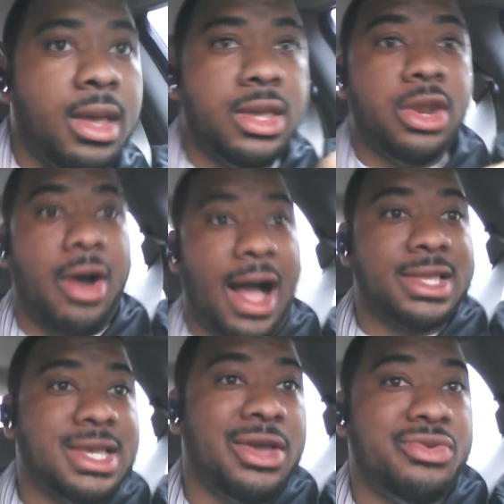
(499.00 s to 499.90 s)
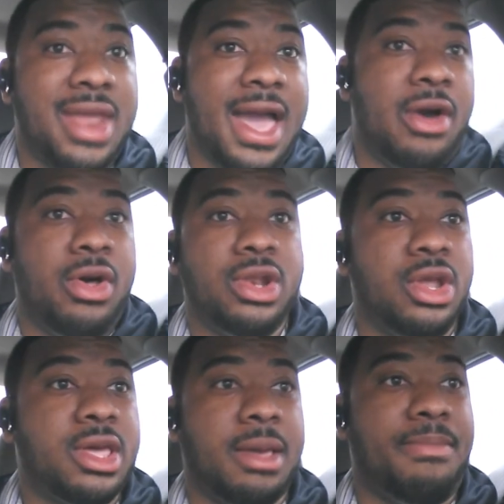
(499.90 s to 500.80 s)
you know, I tell you now,
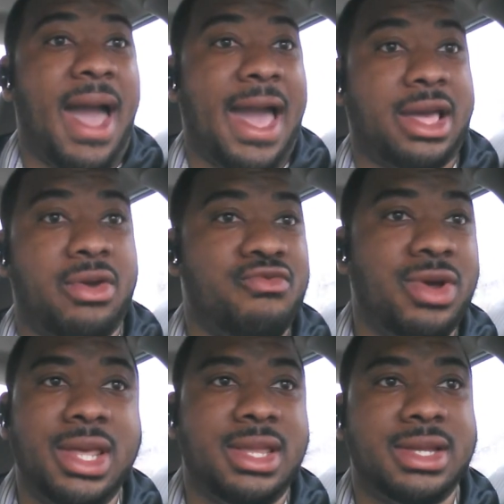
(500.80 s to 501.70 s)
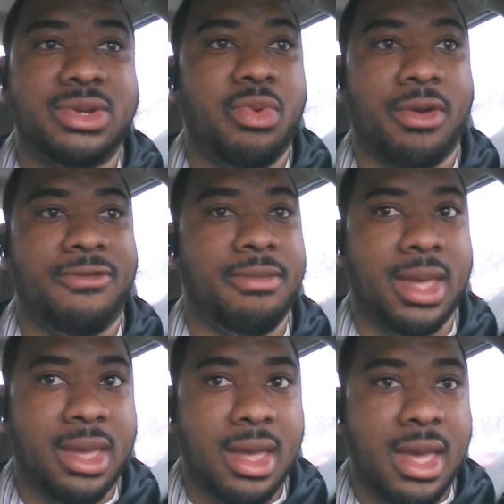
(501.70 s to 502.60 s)
looking back really doesn't work for
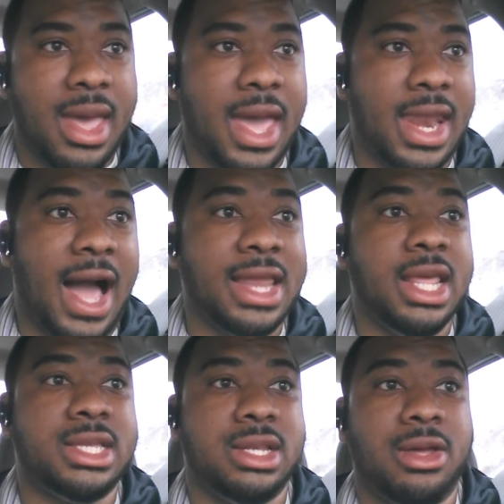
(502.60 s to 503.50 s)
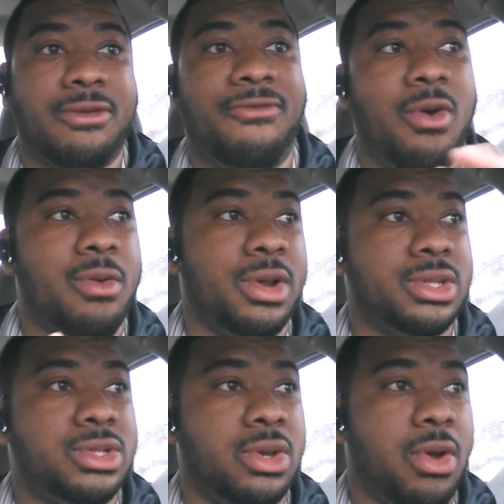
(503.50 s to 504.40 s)
me. And I need to look
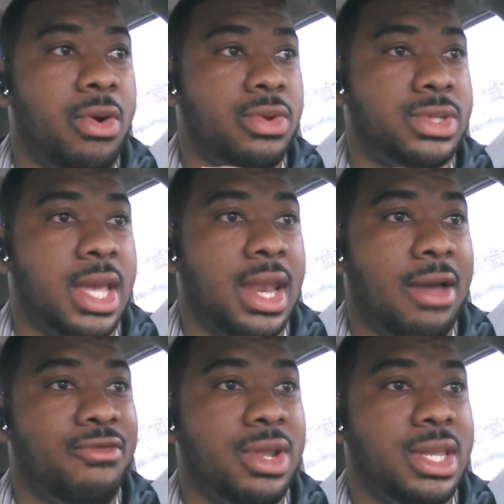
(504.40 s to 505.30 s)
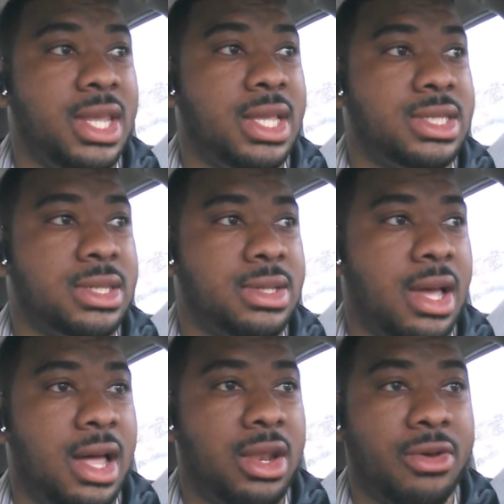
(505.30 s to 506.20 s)
forward to goals, and I really need
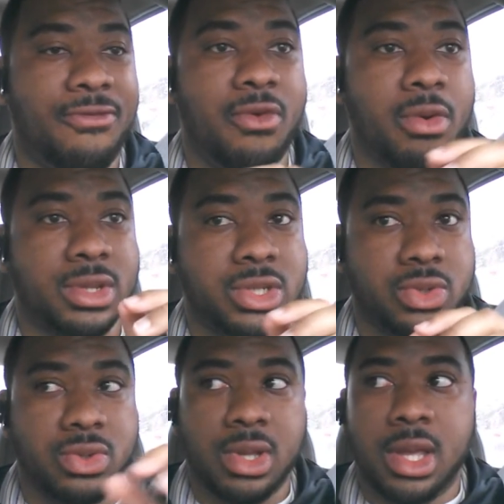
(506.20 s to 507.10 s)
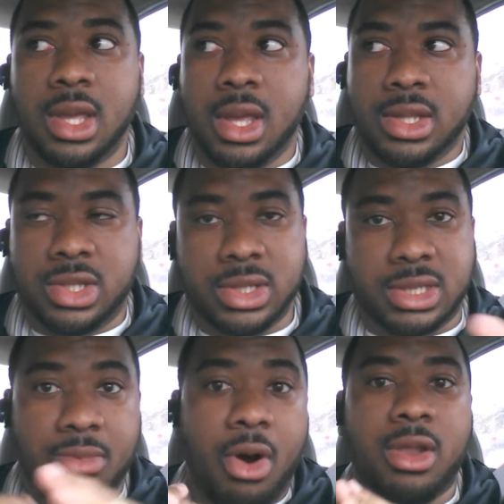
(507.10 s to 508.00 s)
to uh, look forward to to
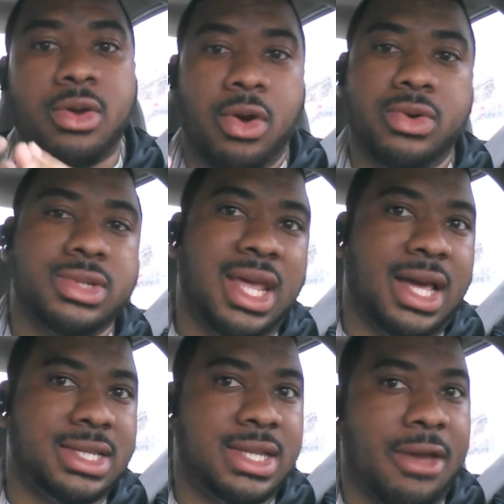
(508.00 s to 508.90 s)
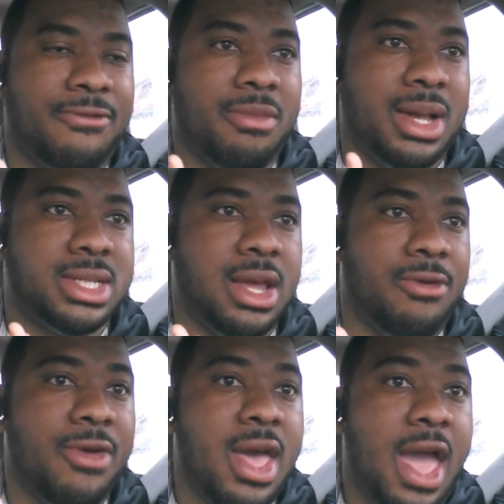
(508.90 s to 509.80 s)
smaller goals that I set for
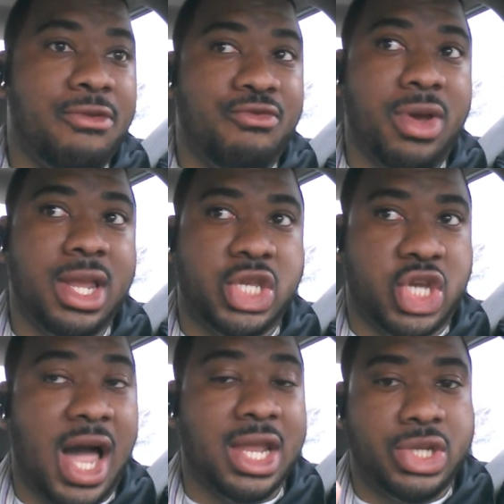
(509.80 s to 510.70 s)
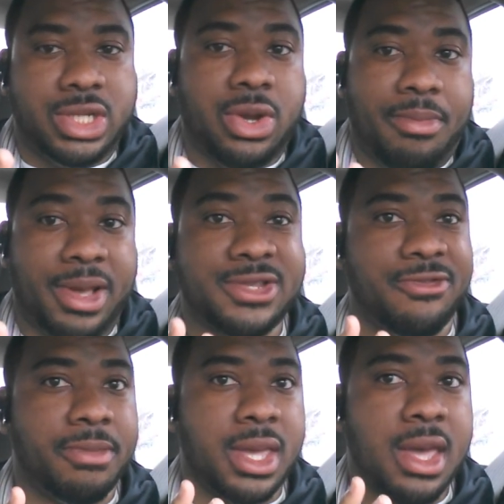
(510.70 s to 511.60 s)
myself. And really, challenges are best
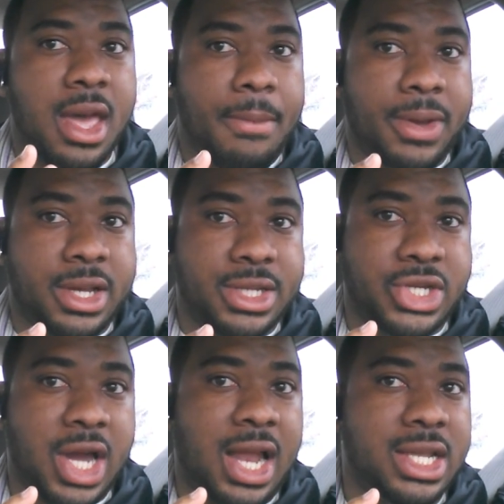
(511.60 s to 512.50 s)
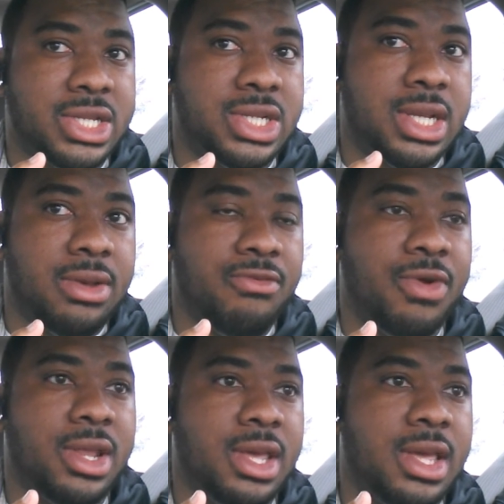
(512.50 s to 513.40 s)
for me because a challenge
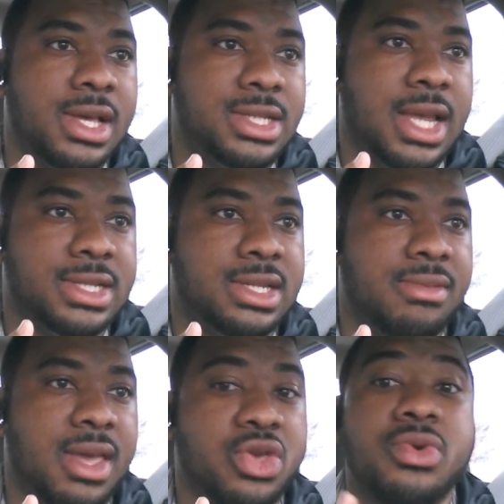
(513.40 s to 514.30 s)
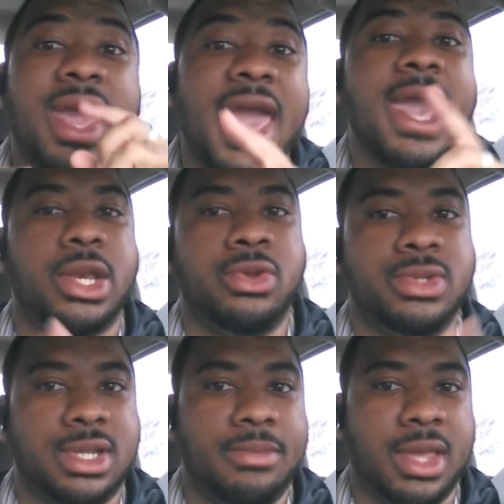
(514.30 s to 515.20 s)
really says to me, you can't do
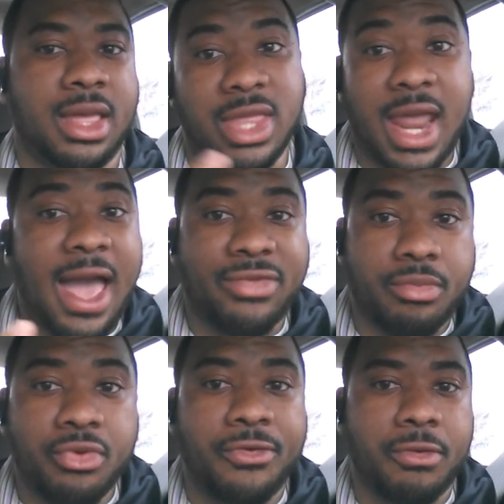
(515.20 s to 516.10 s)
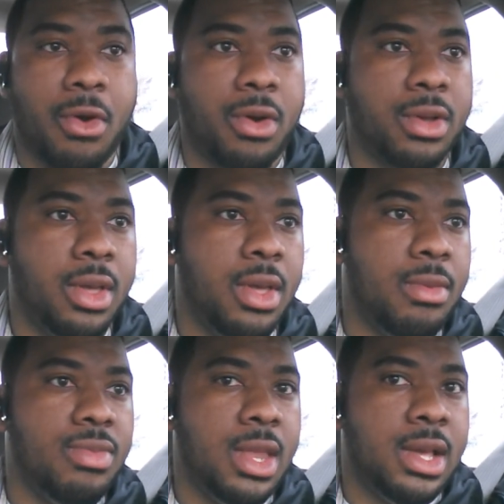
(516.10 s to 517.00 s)
something, and then I have to prove you wrong.
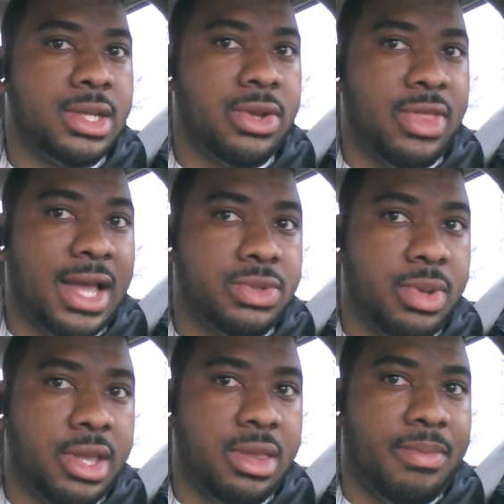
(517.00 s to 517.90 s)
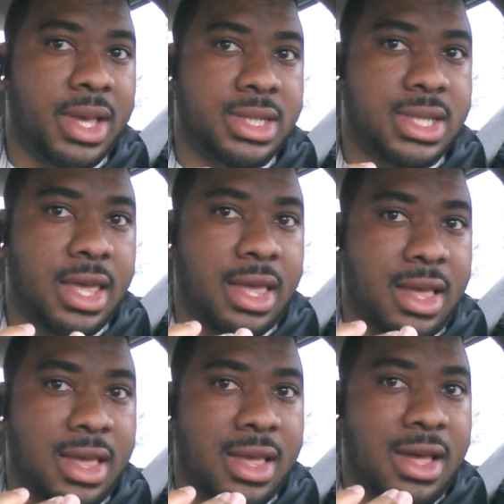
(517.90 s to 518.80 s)
So that's really the biggest
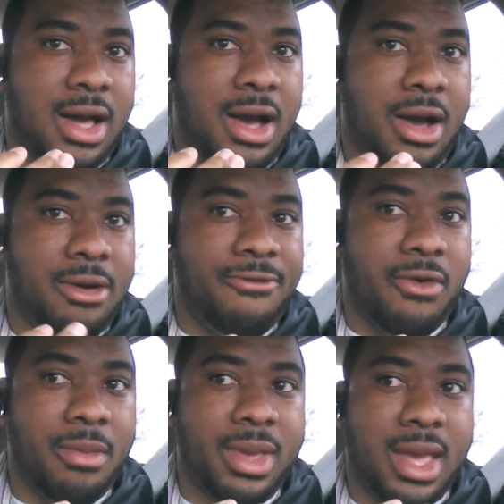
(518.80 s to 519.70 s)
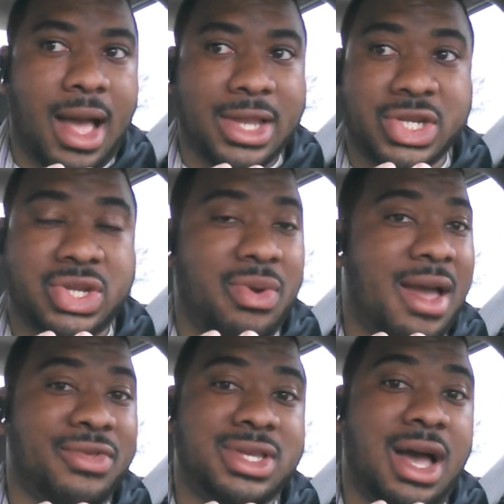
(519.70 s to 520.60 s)
thing uh, for me. I just don't
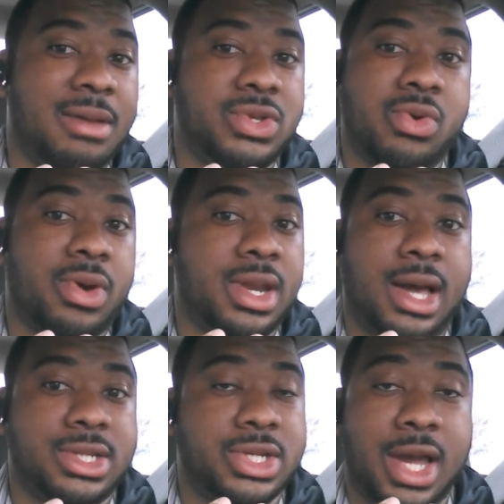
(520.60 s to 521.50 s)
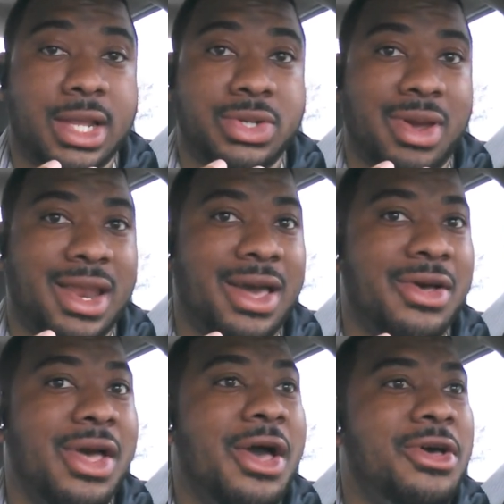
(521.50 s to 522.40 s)
have the time to organize a challenge right now.
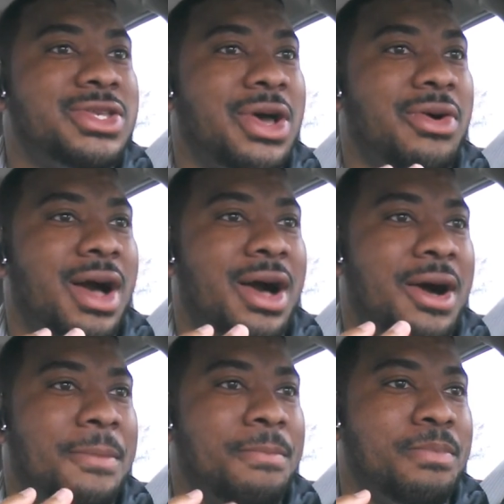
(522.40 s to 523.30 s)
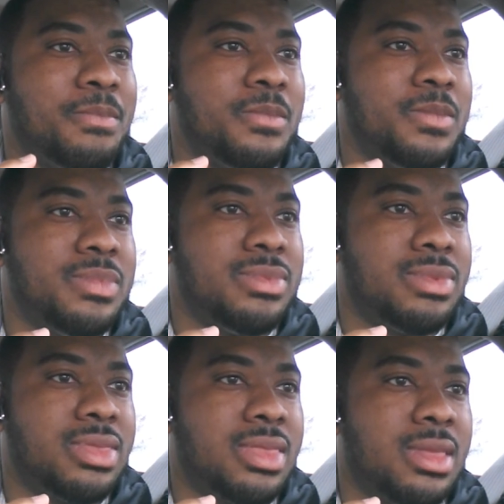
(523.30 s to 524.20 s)
So um,
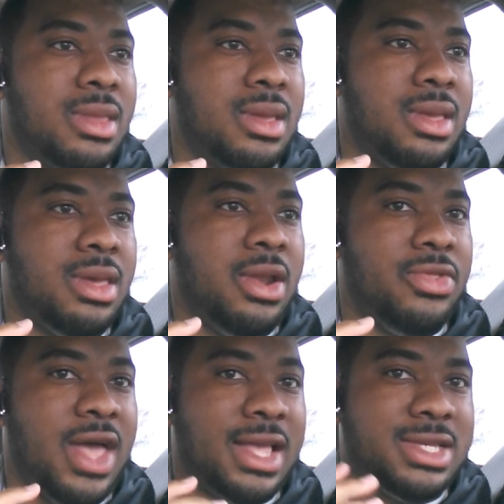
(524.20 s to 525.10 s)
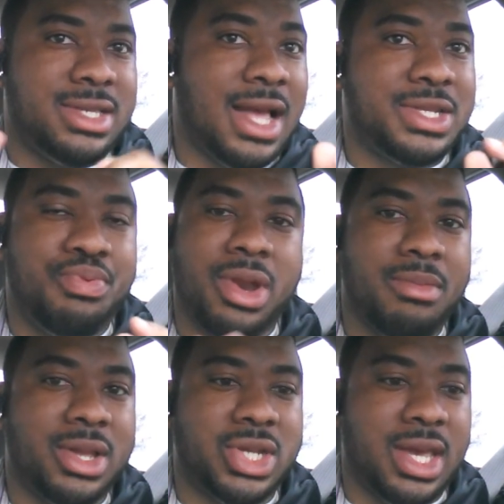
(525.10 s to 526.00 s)
you know that's that's pretty
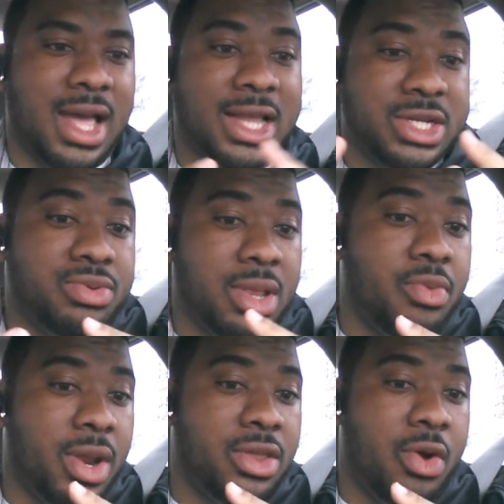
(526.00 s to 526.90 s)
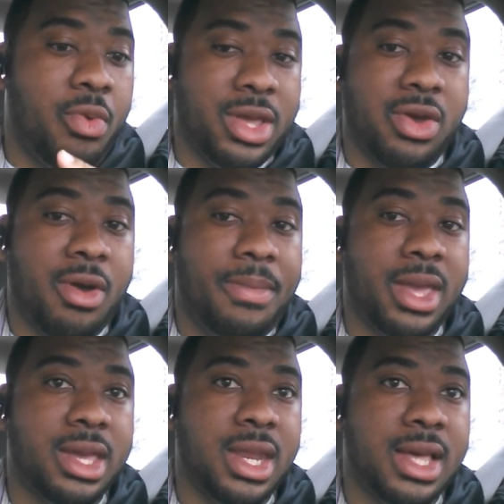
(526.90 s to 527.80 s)
much it i just really want to know what your
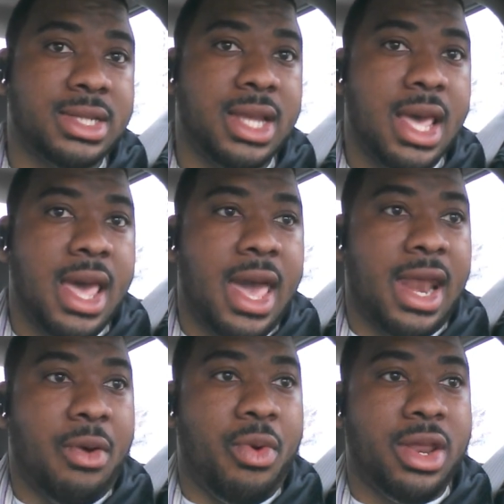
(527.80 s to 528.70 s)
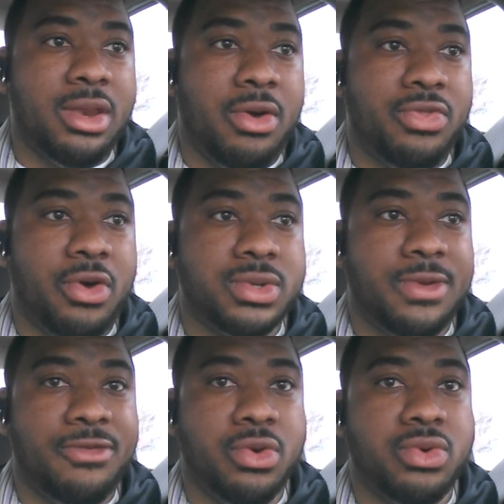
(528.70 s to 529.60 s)
opinion is and i want to know those
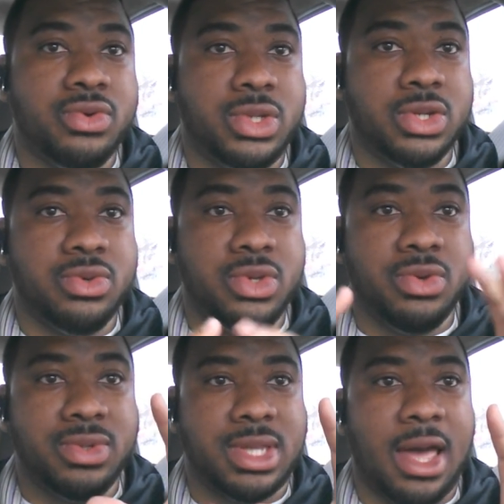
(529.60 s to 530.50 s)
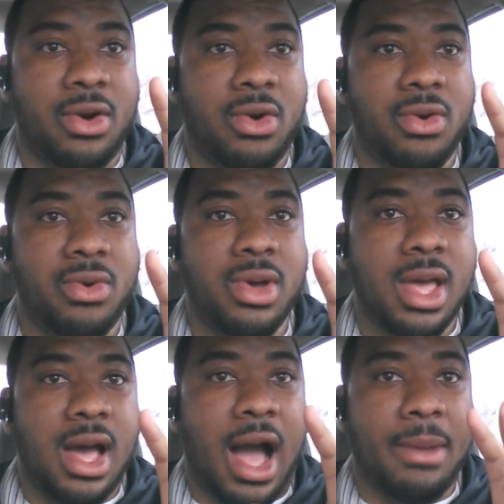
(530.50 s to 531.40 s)
of you who do use that whole
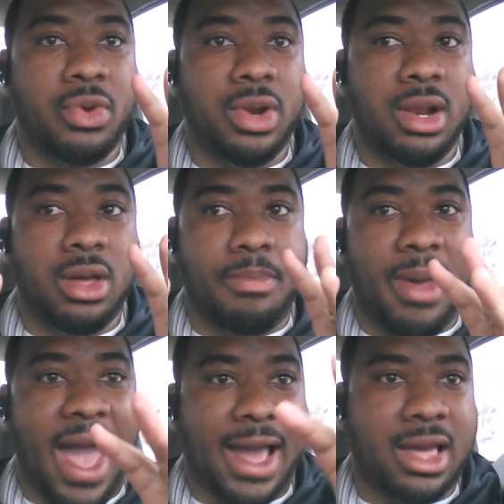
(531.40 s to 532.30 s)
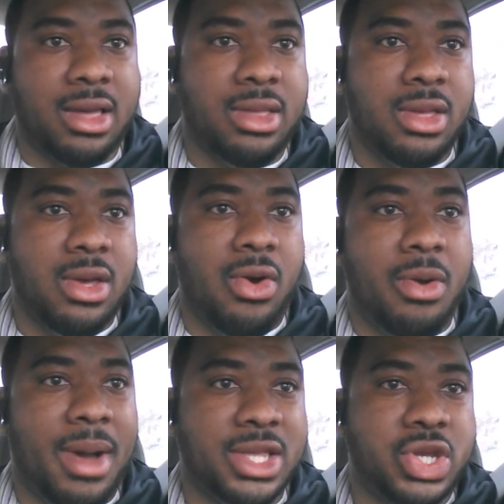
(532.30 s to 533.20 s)
i'm going to look back
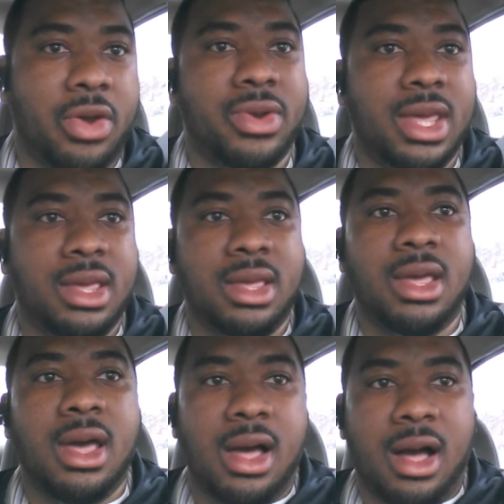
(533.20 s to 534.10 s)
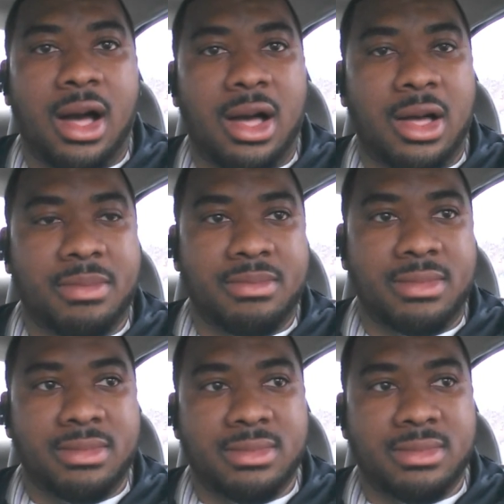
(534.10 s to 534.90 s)
on my journey um,